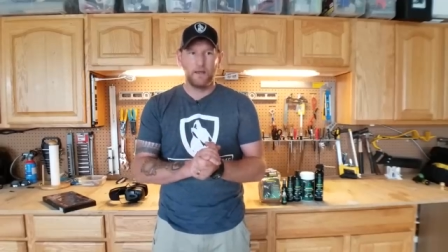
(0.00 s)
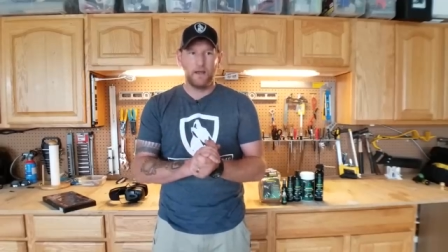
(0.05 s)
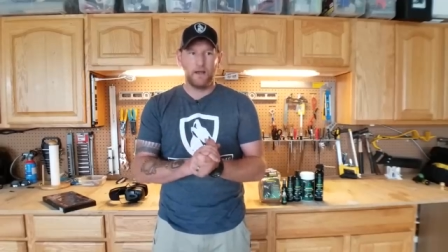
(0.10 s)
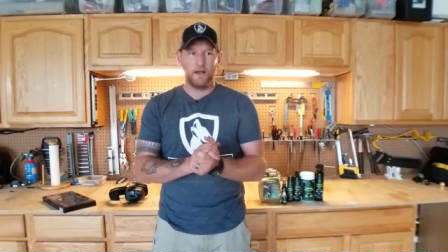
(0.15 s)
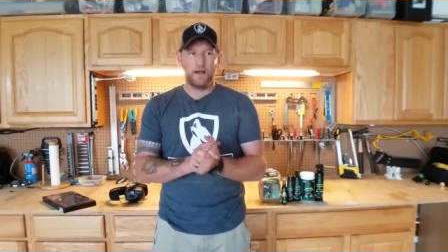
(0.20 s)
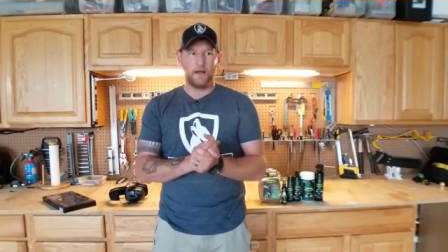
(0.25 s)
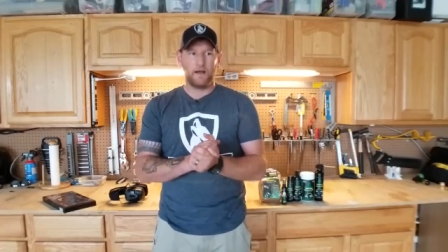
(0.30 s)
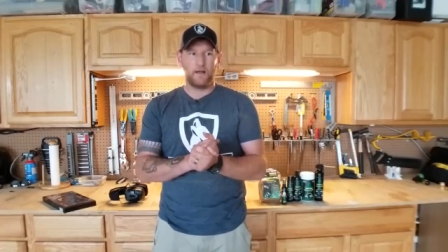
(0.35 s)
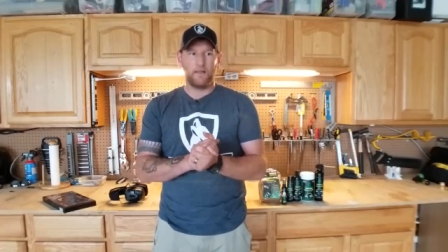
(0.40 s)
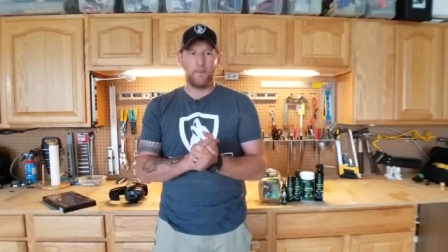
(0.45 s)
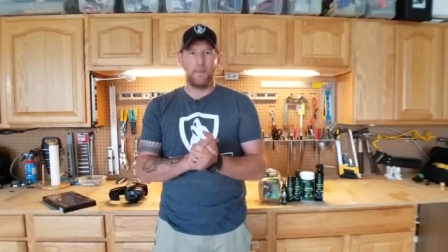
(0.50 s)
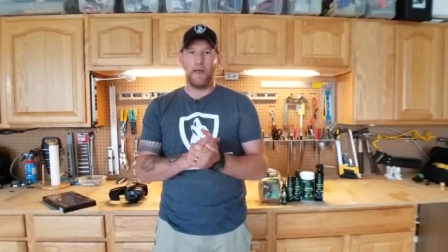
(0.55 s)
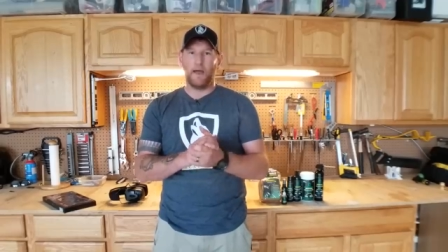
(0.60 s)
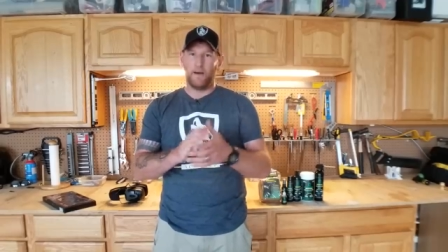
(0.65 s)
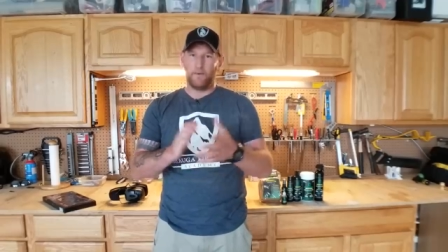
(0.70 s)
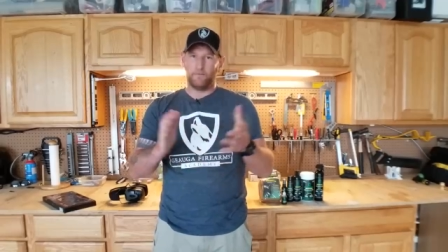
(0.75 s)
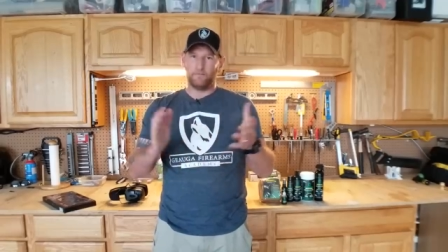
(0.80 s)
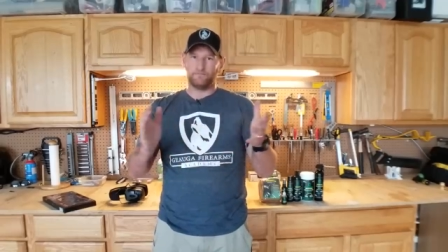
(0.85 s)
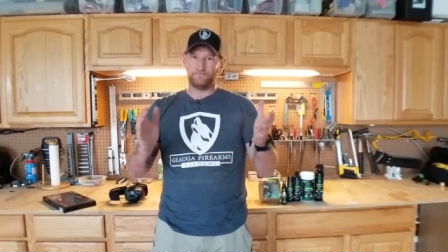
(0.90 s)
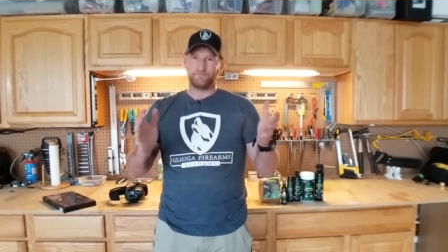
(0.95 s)
Uh,
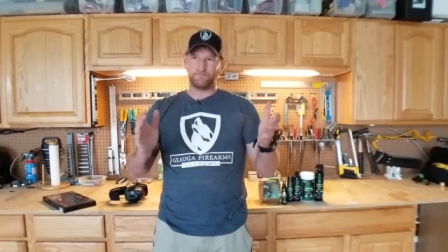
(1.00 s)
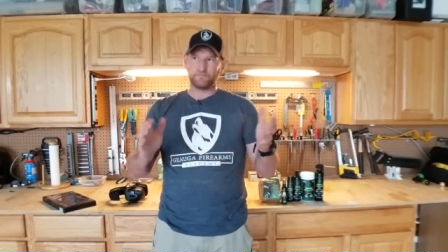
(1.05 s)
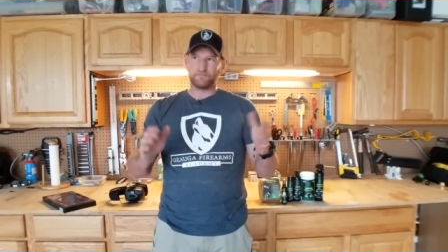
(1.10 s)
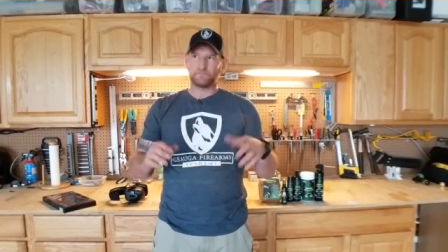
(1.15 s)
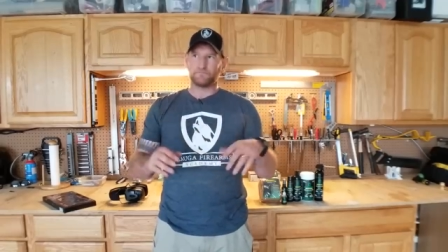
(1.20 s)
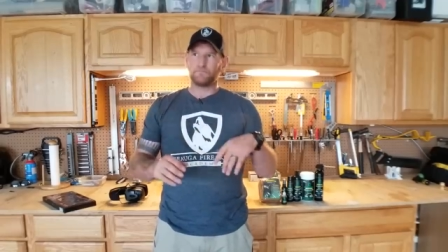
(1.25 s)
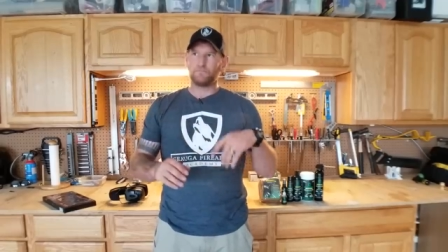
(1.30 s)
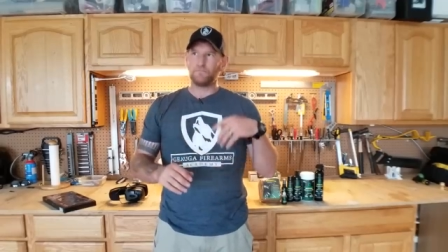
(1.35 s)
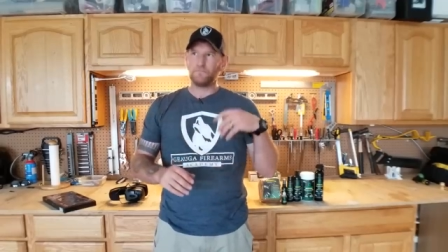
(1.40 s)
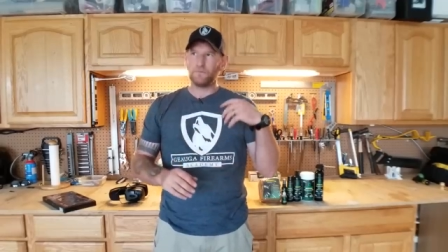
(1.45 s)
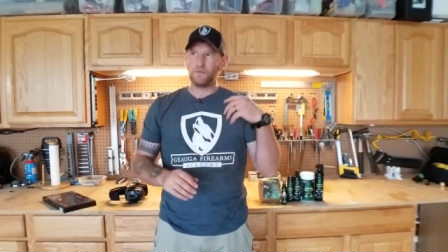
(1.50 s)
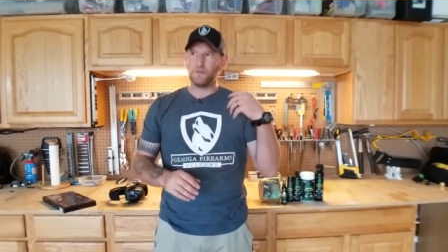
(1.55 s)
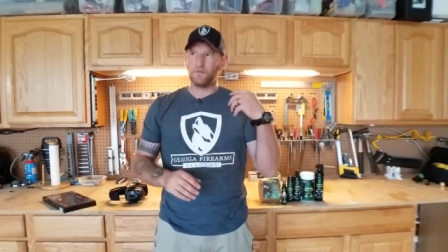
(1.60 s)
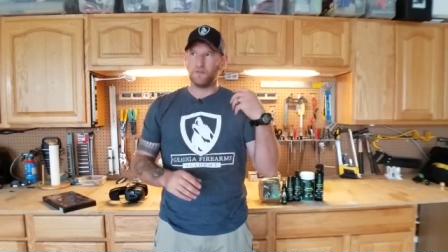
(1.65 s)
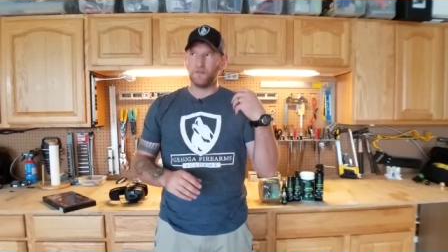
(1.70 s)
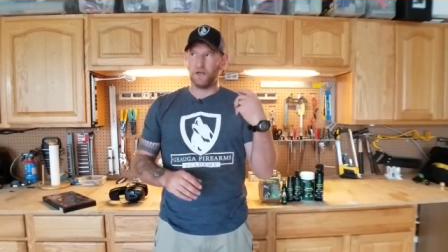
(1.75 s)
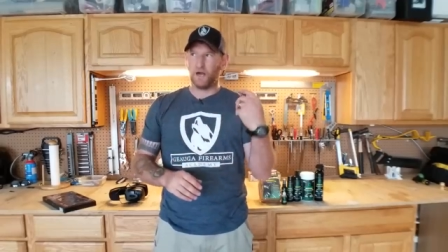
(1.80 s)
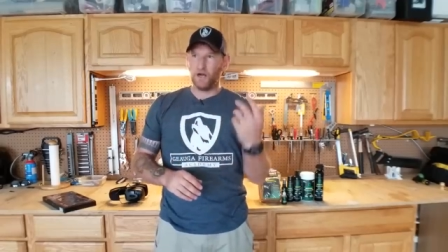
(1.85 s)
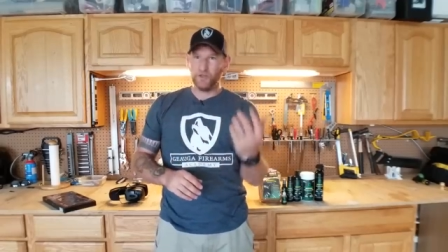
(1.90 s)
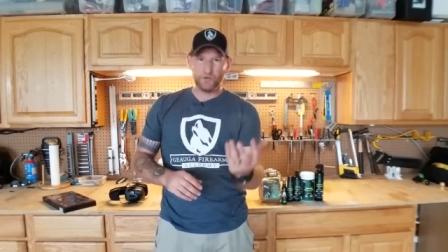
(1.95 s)
now,
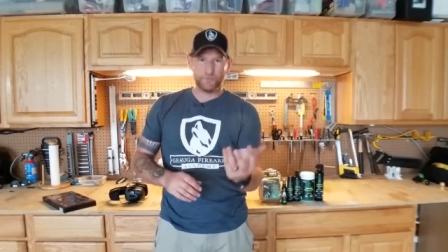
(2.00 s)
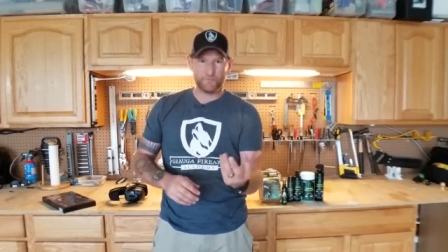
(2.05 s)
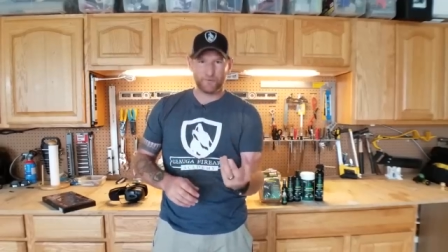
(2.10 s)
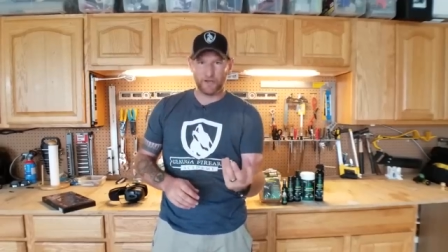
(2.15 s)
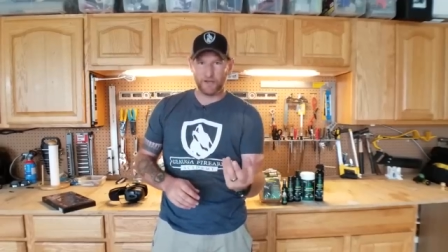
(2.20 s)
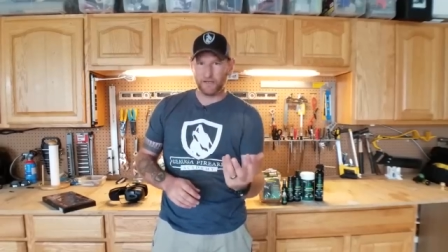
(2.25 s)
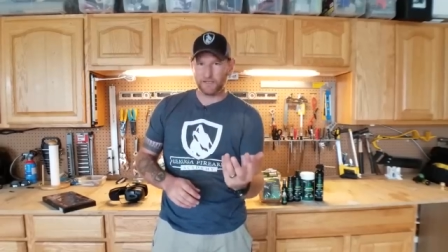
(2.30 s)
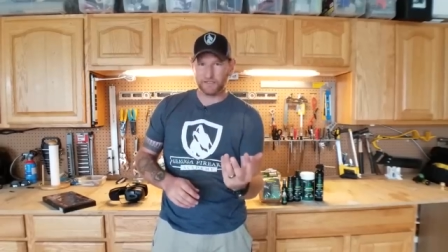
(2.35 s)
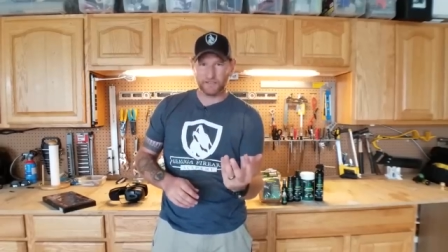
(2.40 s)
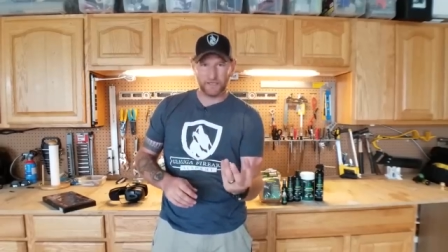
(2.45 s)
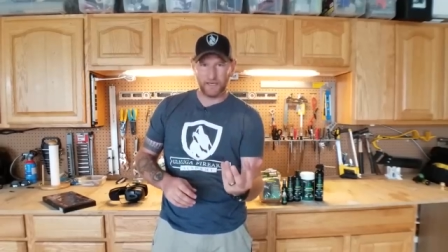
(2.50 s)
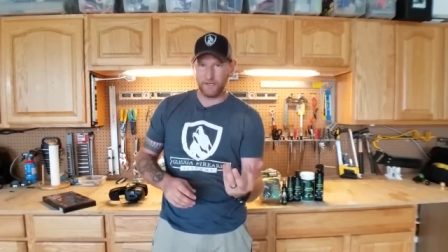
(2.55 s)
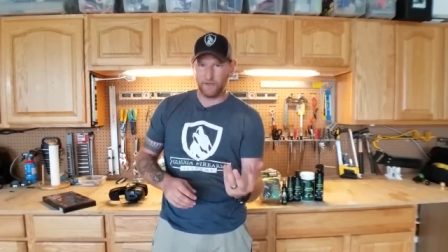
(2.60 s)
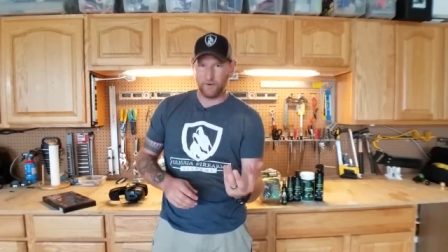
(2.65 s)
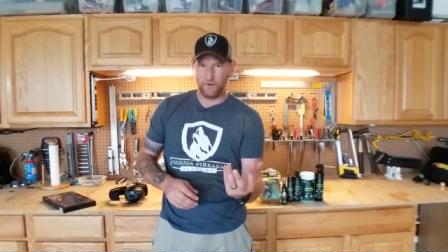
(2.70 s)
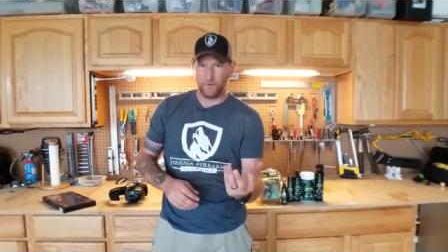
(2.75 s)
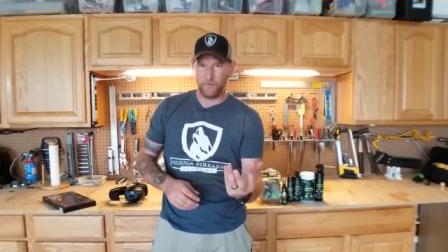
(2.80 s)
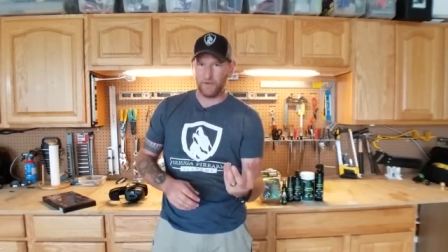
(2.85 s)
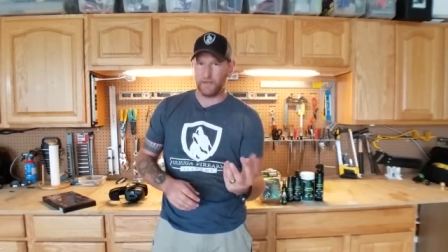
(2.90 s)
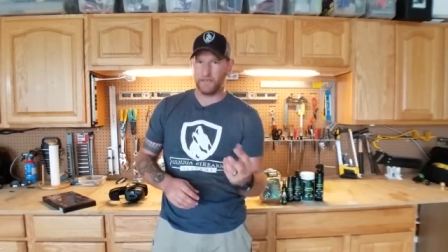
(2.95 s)
the other products that I
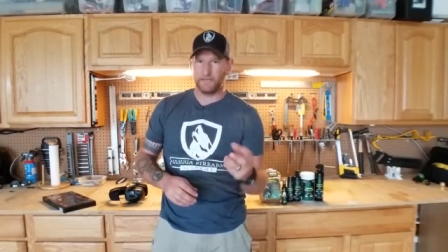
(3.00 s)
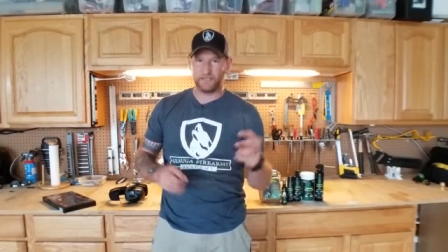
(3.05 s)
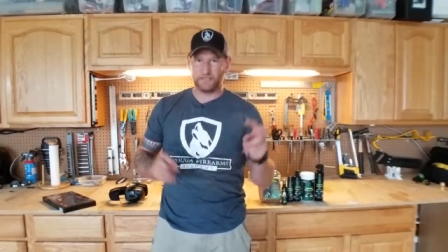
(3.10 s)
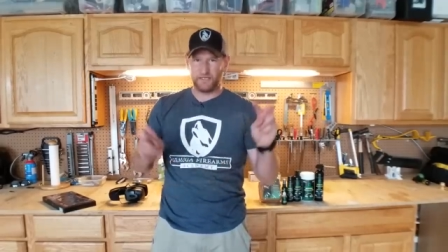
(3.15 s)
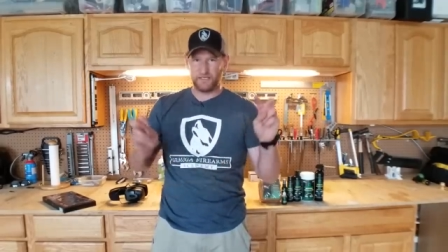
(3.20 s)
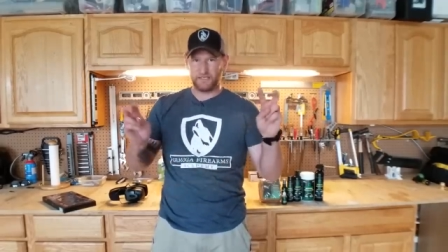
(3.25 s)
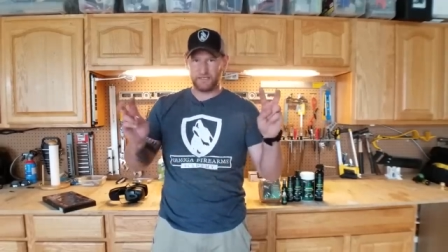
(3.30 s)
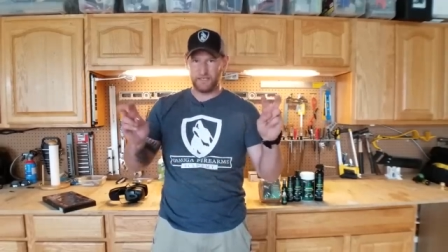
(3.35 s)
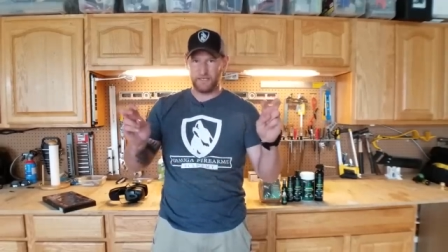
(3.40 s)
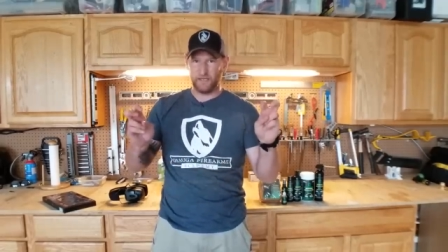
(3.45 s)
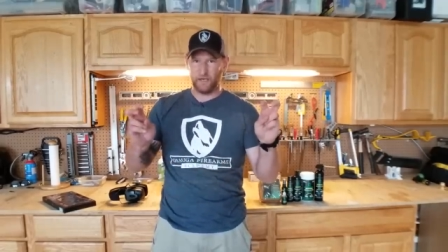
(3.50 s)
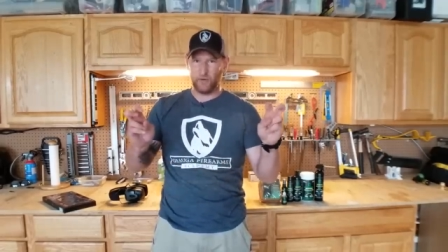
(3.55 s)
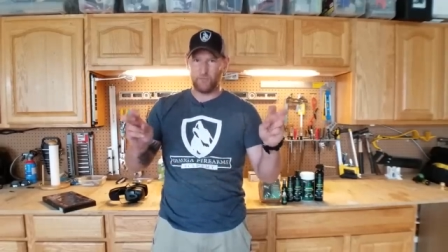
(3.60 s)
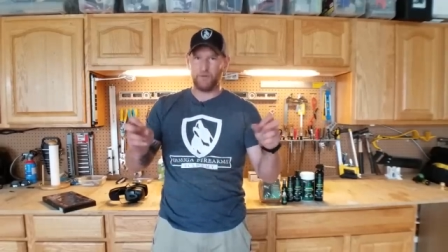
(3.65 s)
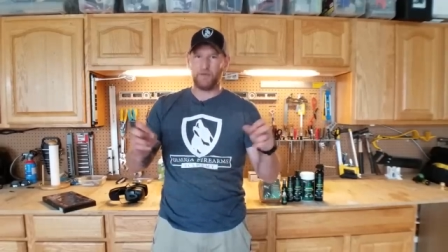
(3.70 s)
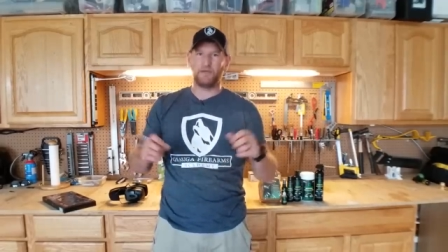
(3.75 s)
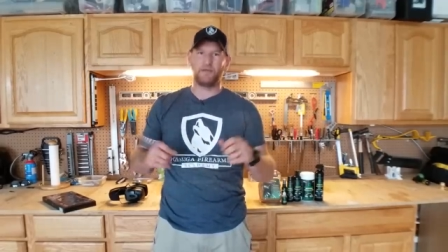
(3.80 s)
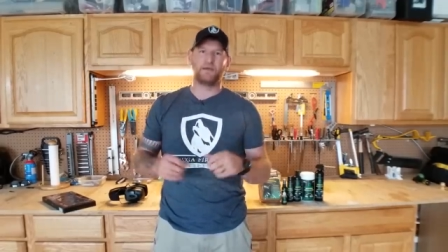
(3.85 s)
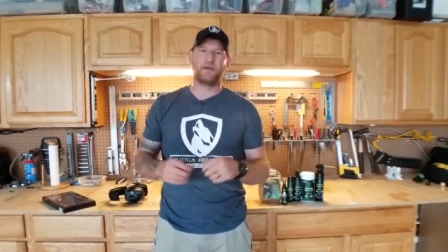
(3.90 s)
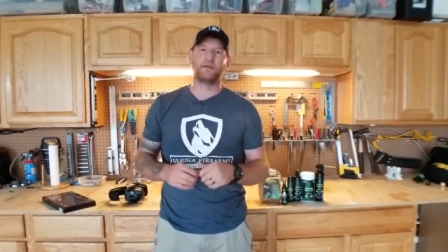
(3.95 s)
know when I say
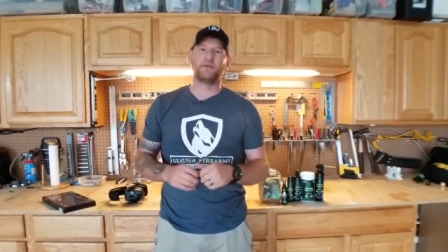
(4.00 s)
CLP,